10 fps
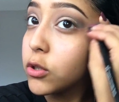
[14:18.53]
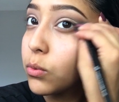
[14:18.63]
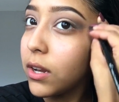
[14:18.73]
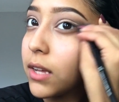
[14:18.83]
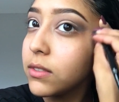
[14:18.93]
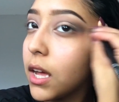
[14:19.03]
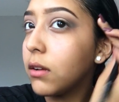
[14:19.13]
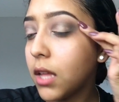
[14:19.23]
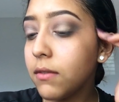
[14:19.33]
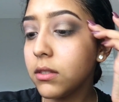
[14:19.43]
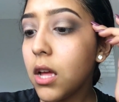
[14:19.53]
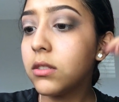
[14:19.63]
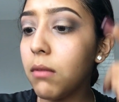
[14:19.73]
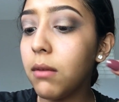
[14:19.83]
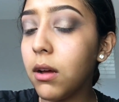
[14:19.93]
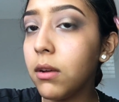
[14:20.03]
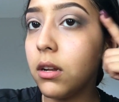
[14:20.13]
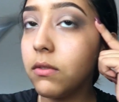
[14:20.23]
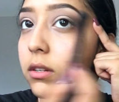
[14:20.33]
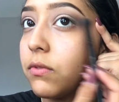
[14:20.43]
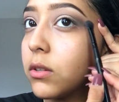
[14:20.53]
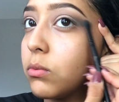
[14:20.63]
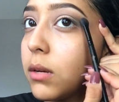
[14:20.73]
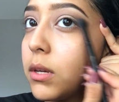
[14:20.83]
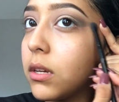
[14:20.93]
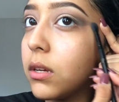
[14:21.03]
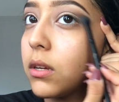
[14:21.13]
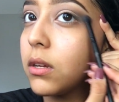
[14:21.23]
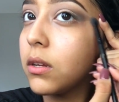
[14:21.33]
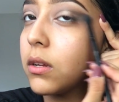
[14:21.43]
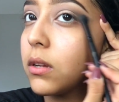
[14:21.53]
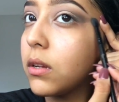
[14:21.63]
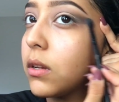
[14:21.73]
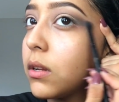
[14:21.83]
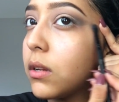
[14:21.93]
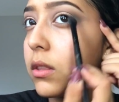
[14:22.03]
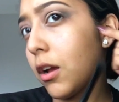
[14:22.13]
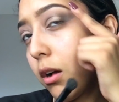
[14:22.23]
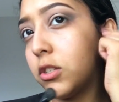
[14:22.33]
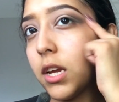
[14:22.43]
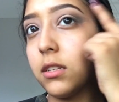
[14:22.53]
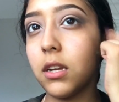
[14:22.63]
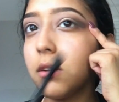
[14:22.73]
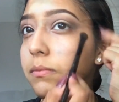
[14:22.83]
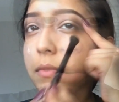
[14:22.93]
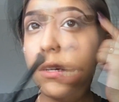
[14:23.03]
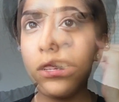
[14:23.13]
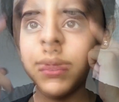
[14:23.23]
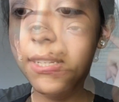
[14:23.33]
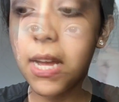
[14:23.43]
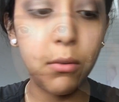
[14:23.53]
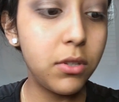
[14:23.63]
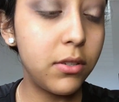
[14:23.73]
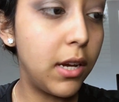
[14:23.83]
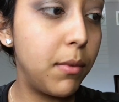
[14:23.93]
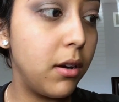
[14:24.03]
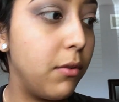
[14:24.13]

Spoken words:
And then again with the Free Spirit shade from